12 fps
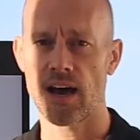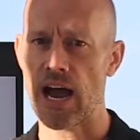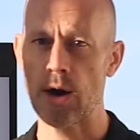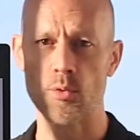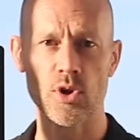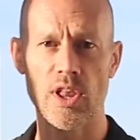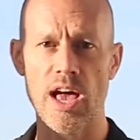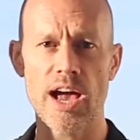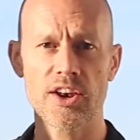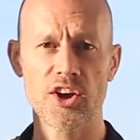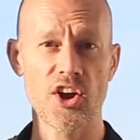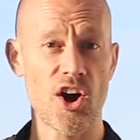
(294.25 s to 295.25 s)
I
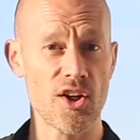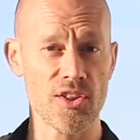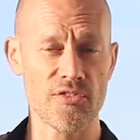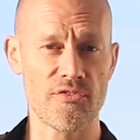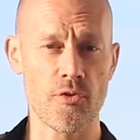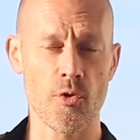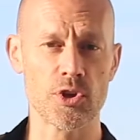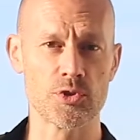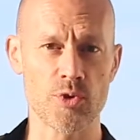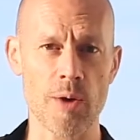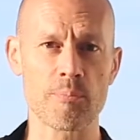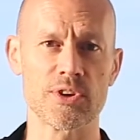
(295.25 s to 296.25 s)
relied on all of Ford's
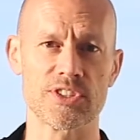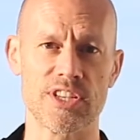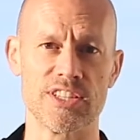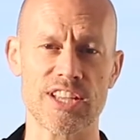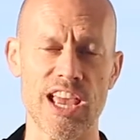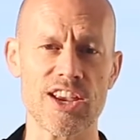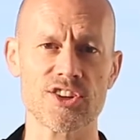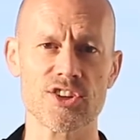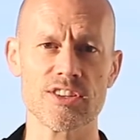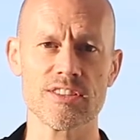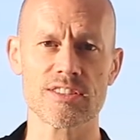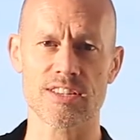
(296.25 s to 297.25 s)

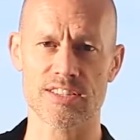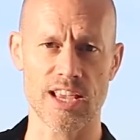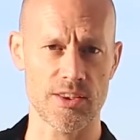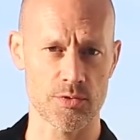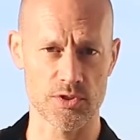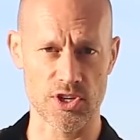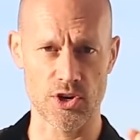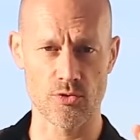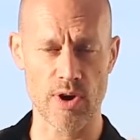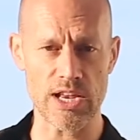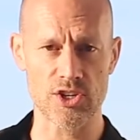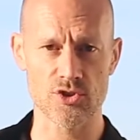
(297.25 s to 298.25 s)
representations to say this was a
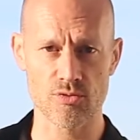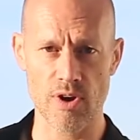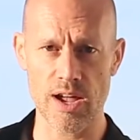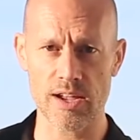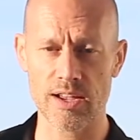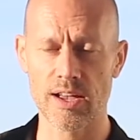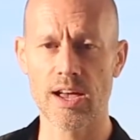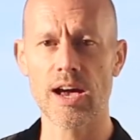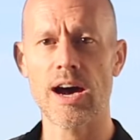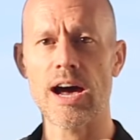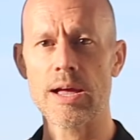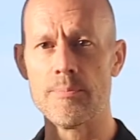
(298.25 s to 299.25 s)
great truck.
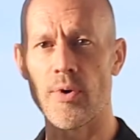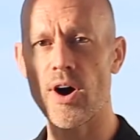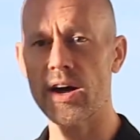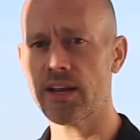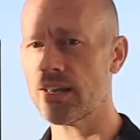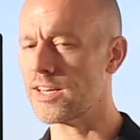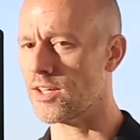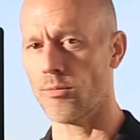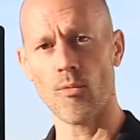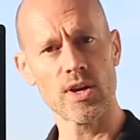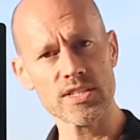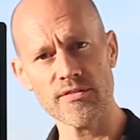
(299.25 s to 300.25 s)
I bought it, it
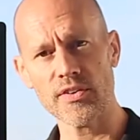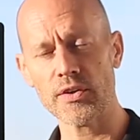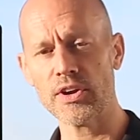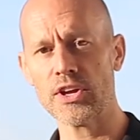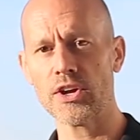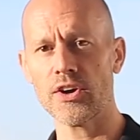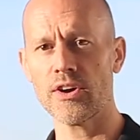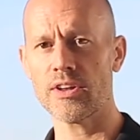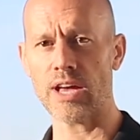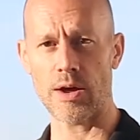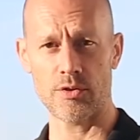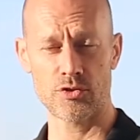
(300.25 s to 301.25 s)
wasn't very good,
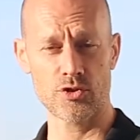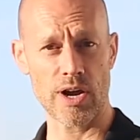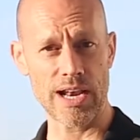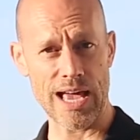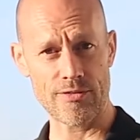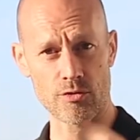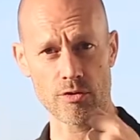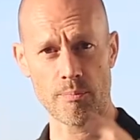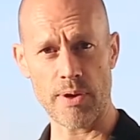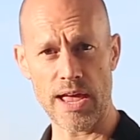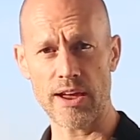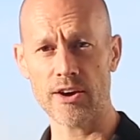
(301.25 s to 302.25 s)
I would try to have it
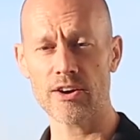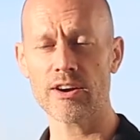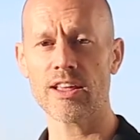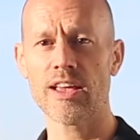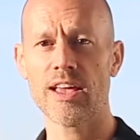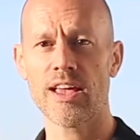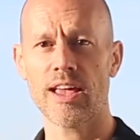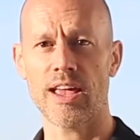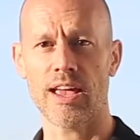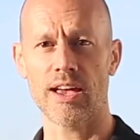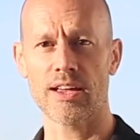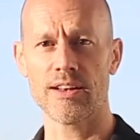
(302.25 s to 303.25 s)
repaired,
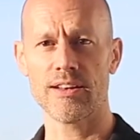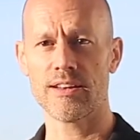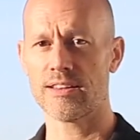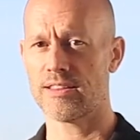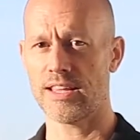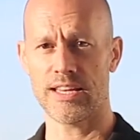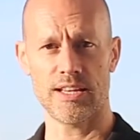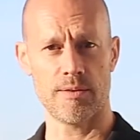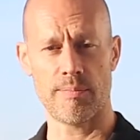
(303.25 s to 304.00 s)
and they did a